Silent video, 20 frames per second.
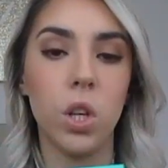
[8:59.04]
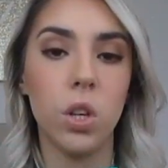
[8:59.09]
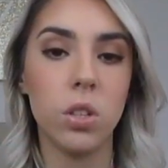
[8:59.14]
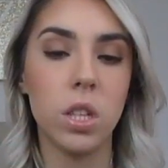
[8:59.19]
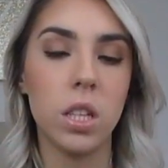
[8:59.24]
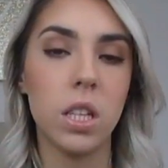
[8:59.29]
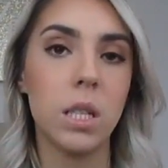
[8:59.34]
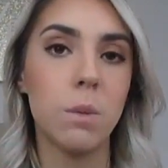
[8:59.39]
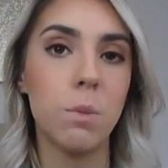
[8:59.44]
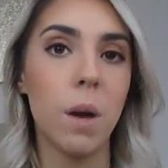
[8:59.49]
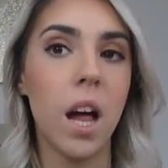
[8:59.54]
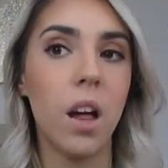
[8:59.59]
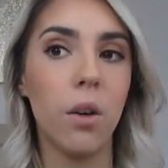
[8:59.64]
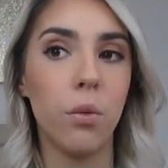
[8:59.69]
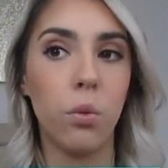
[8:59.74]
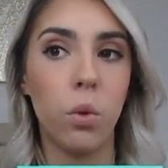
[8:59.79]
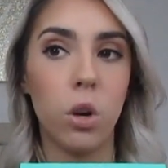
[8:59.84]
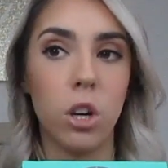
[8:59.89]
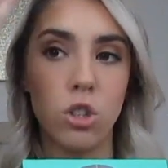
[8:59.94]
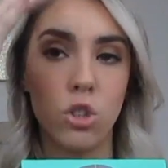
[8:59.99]
using this
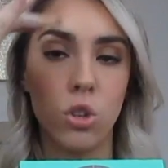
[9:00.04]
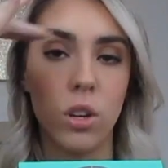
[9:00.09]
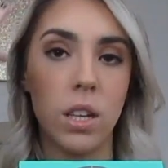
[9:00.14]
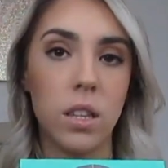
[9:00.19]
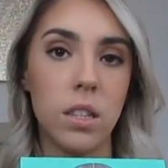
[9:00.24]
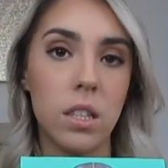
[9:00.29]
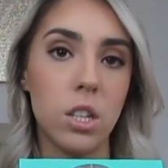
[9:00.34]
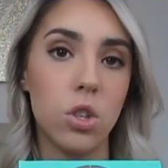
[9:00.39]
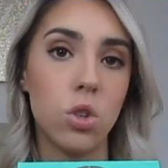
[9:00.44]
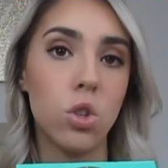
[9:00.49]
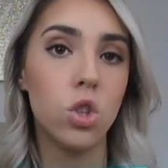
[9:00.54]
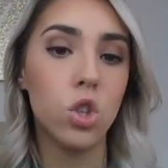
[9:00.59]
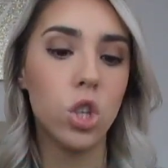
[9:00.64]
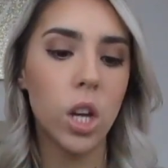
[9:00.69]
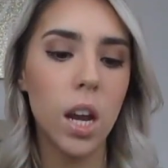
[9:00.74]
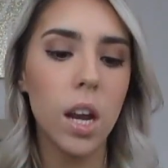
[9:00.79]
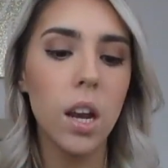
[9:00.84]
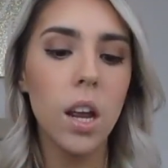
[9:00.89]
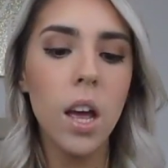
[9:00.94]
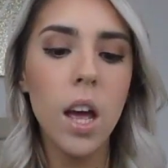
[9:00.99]
palette for a transition
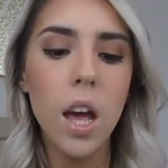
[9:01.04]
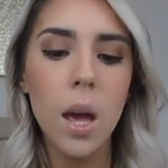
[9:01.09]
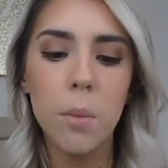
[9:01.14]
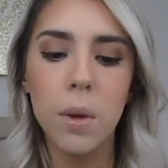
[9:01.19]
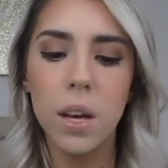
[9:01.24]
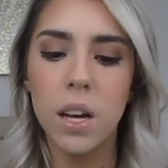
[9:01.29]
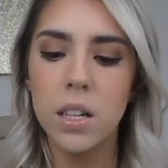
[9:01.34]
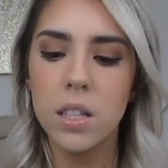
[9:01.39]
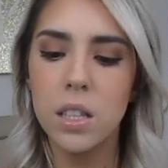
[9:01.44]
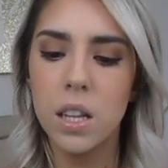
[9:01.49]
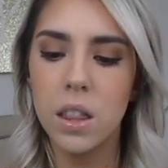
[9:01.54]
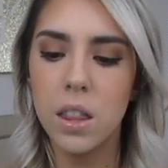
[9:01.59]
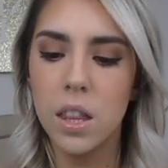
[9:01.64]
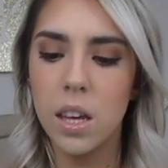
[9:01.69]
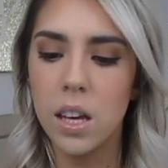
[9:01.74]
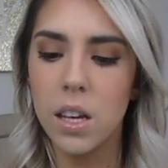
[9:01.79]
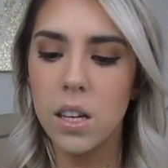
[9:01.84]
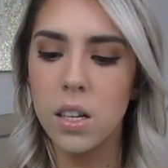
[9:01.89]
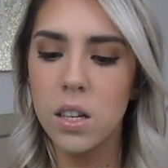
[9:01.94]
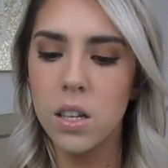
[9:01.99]
shade, because
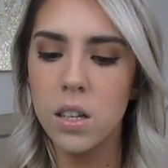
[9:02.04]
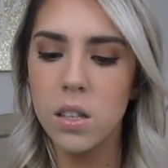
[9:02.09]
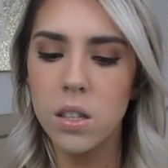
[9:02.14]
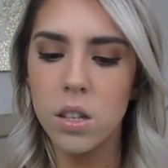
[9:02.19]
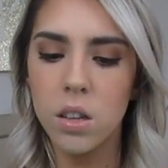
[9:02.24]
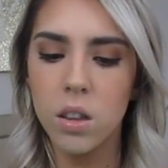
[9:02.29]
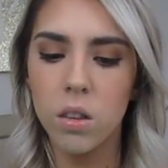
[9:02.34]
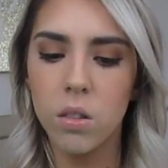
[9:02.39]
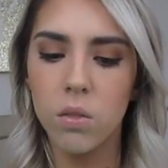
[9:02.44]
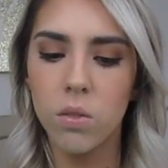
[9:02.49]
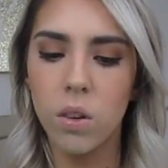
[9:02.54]
the